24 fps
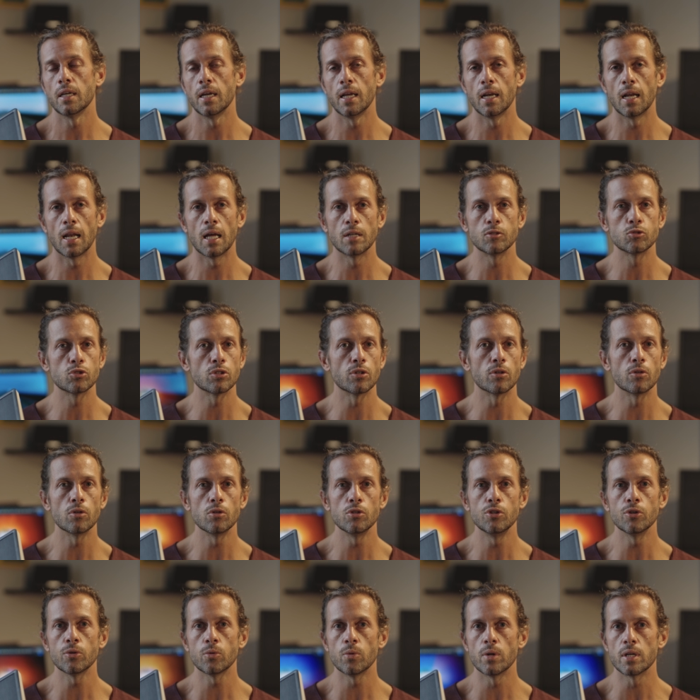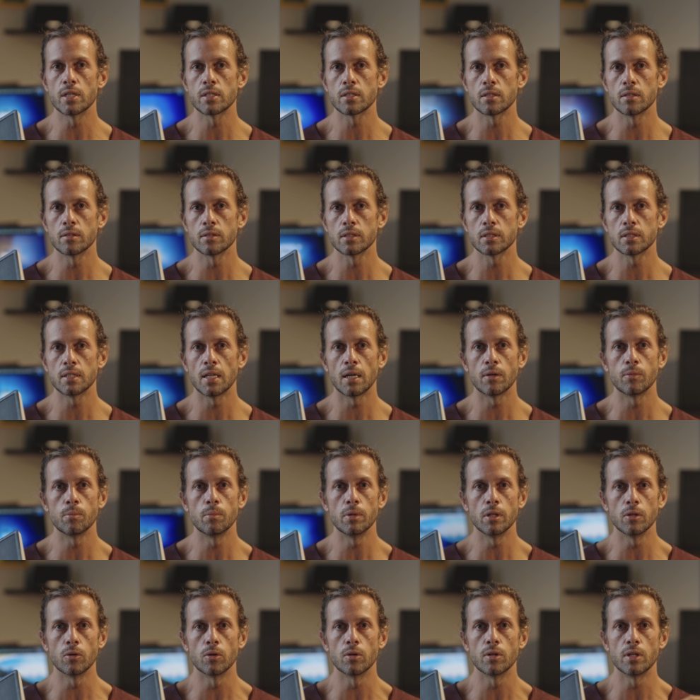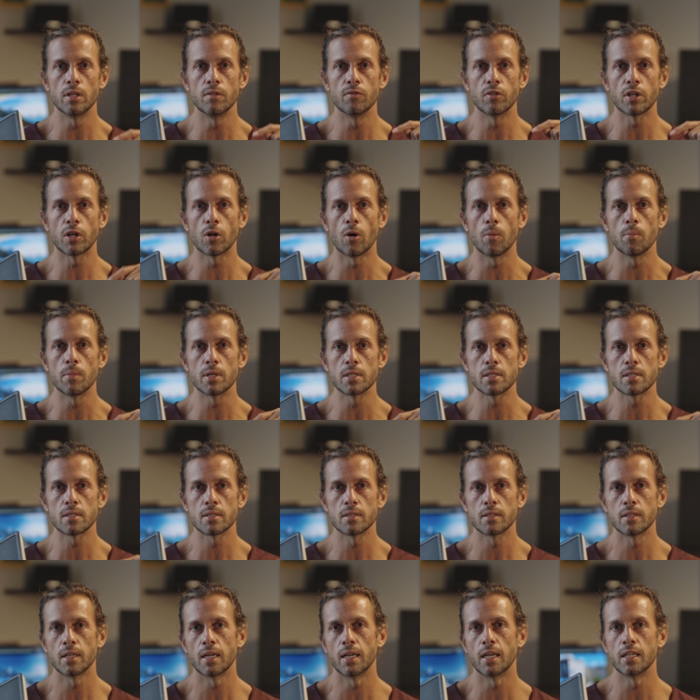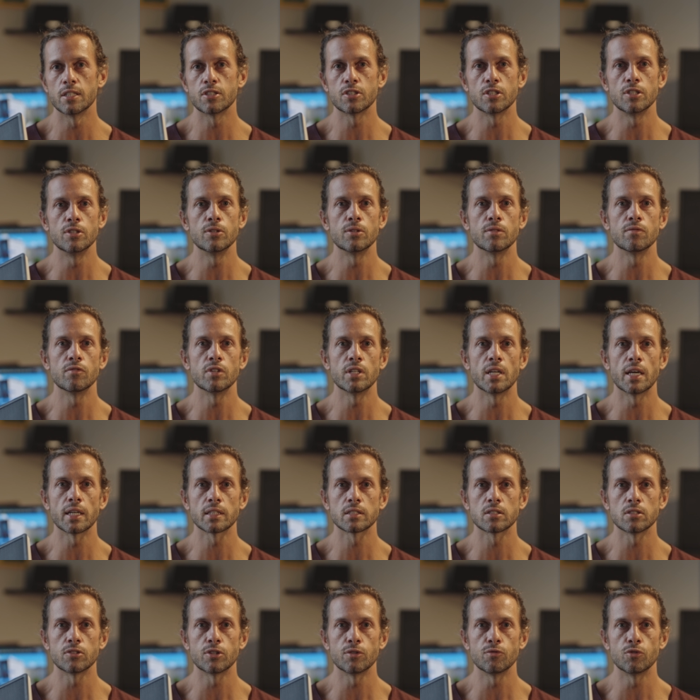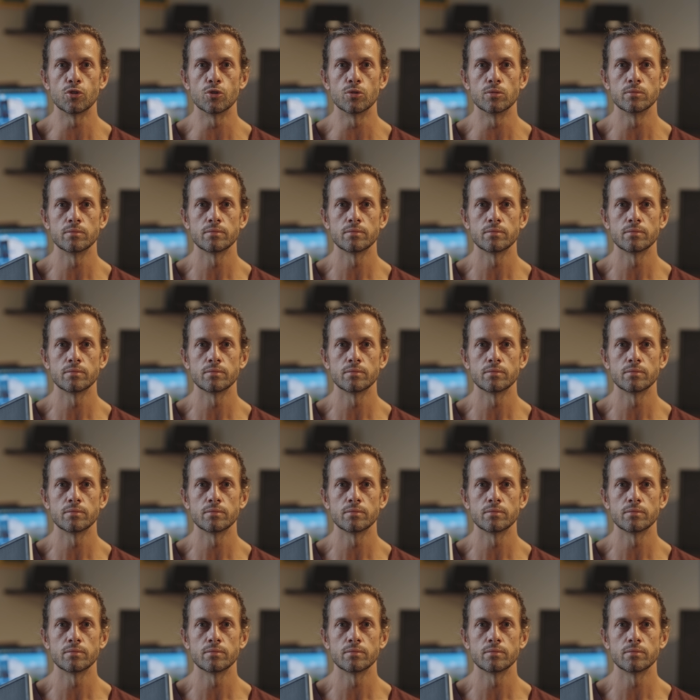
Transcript: and I'll answer all your questions down below in the comments. And I'll see you in the next review.